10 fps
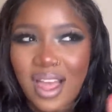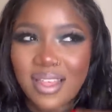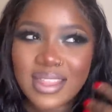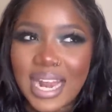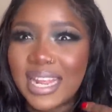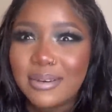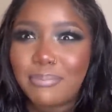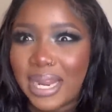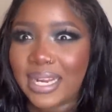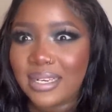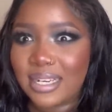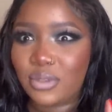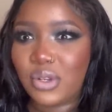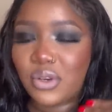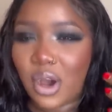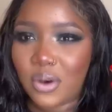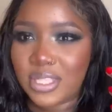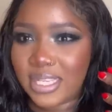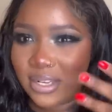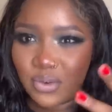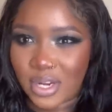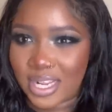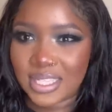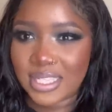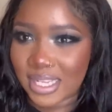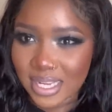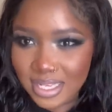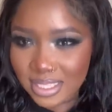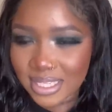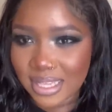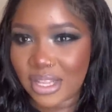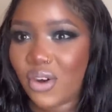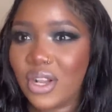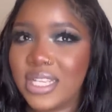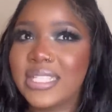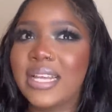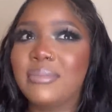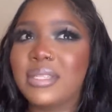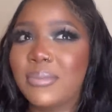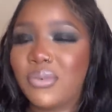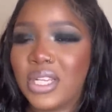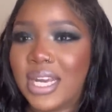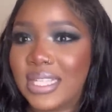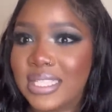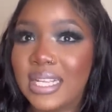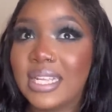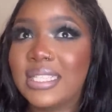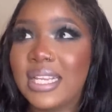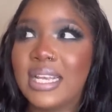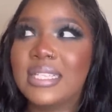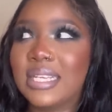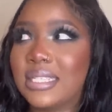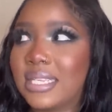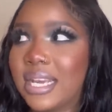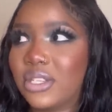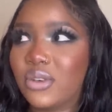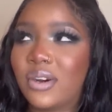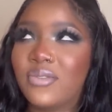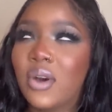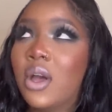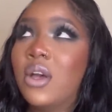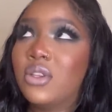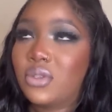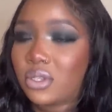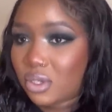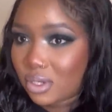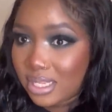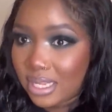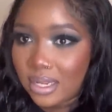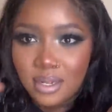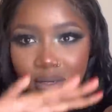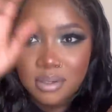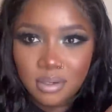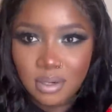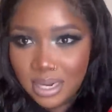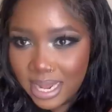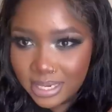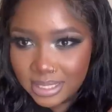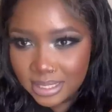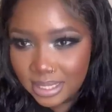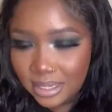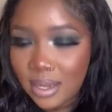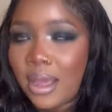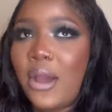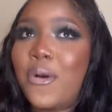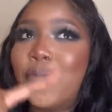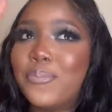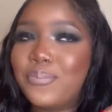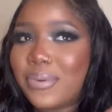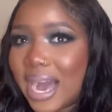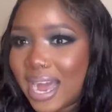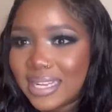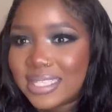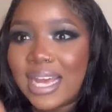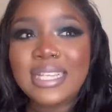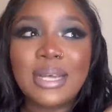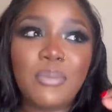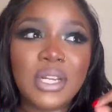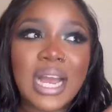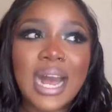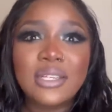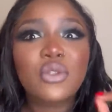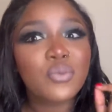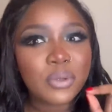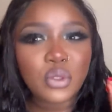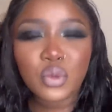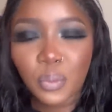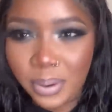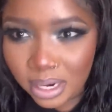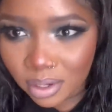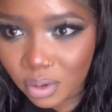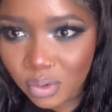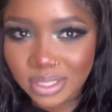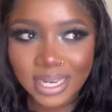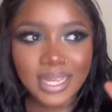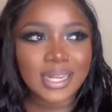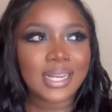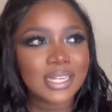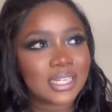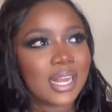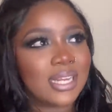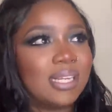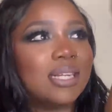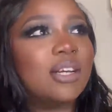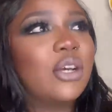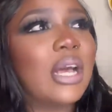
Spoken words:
they're like blinders. When you're outside, you can't see inside. The only time somebody can see, let's say it's at night, you have switched on the lighting, but somebody has to be super close, like literally